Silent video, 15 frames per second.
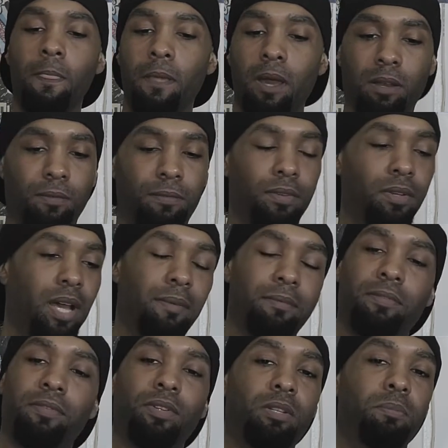I haven't
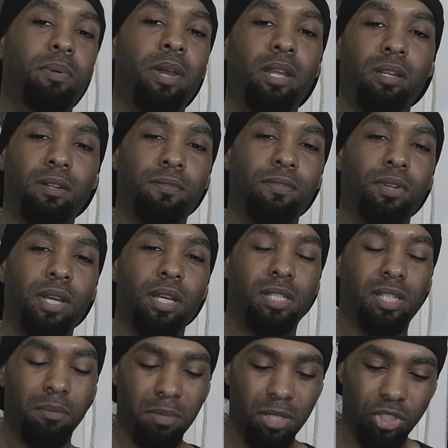felt any pain in a few days.
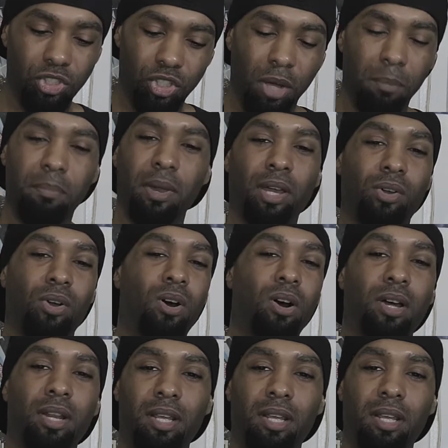Let me jump back on.